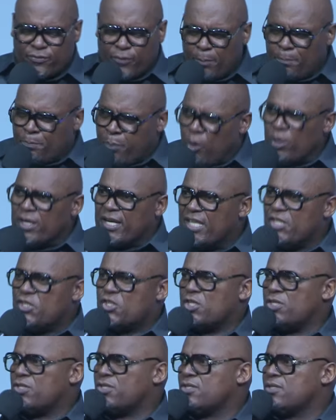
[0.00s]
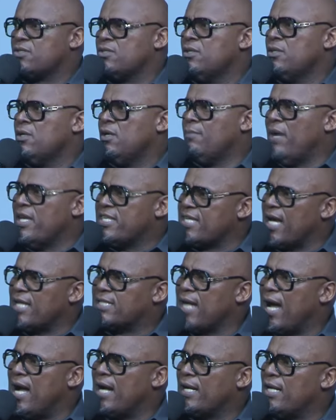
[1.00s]
for bondages.
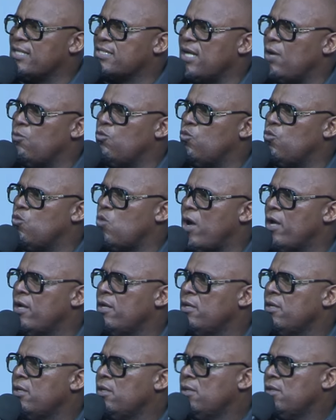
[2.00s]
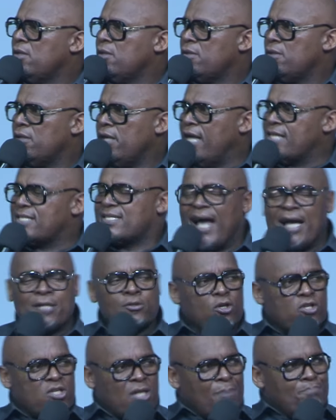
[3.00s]

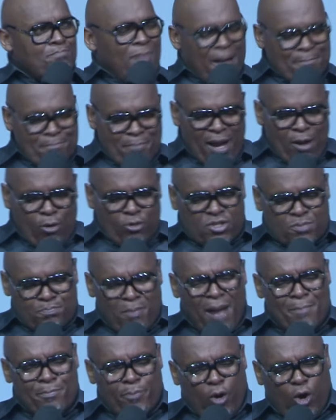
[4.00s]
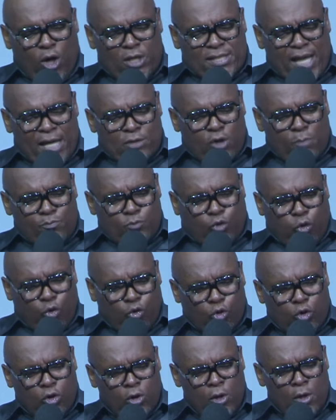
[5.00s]

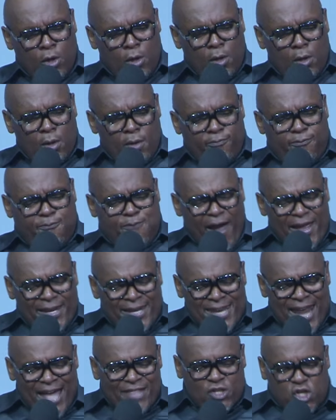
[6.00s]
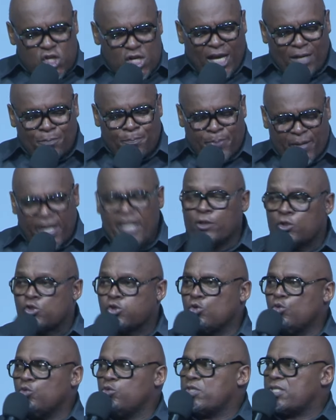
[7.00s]
sabamba Financial
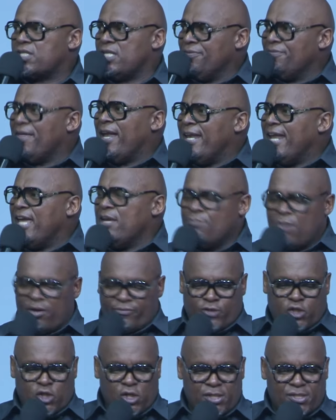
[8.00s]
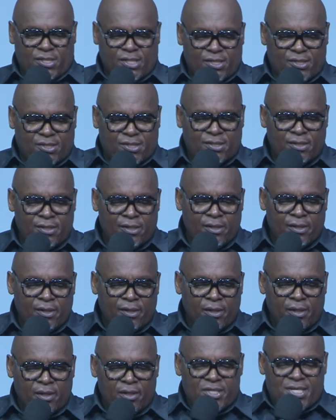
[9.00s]
breakthroughs in the name of Jesus.
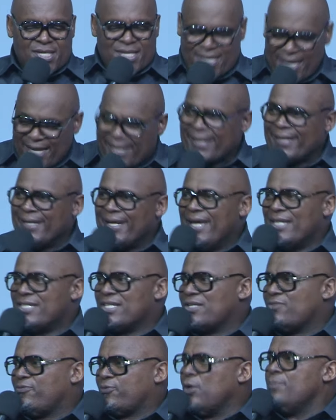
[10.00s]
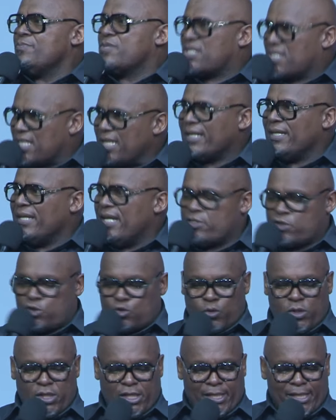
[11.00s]
Sickness from sickness
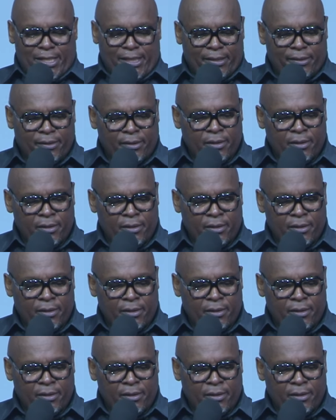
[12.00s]
to healing.